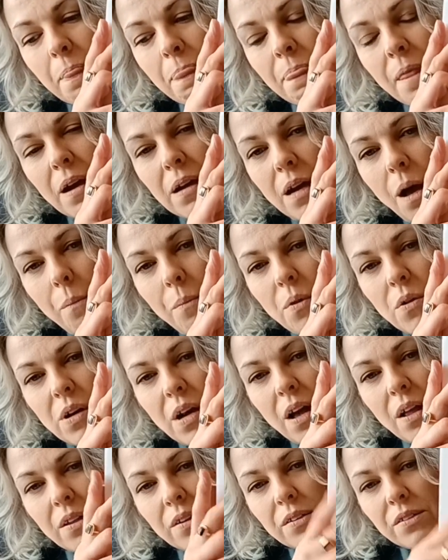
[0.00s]
a couple
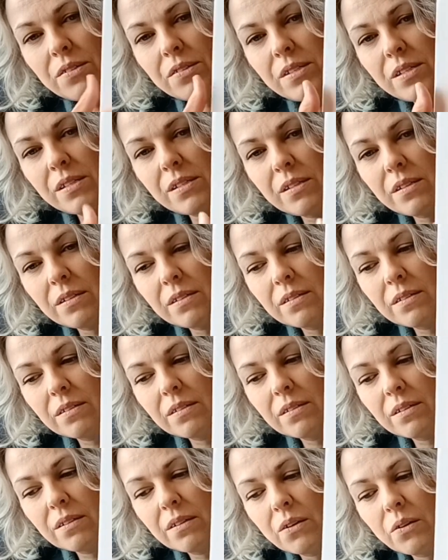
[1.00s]
colors
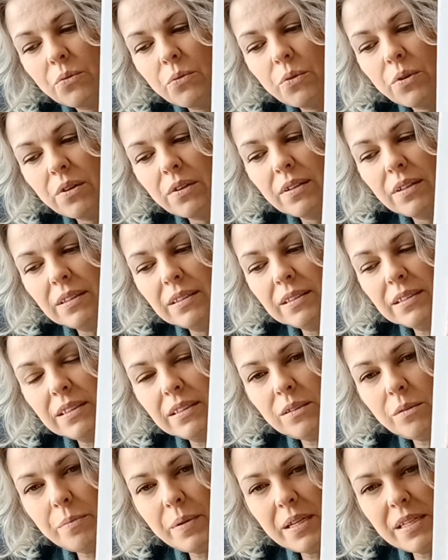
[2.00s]
were a
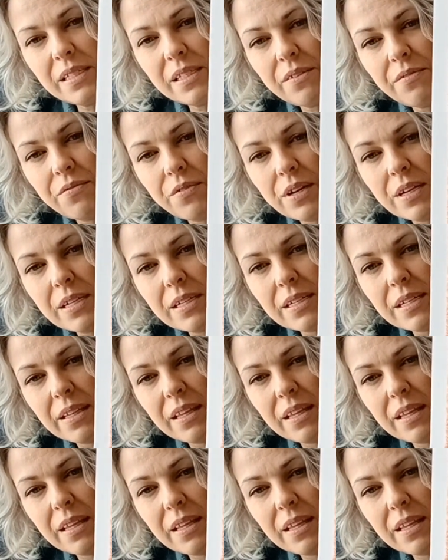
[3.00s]
little bit different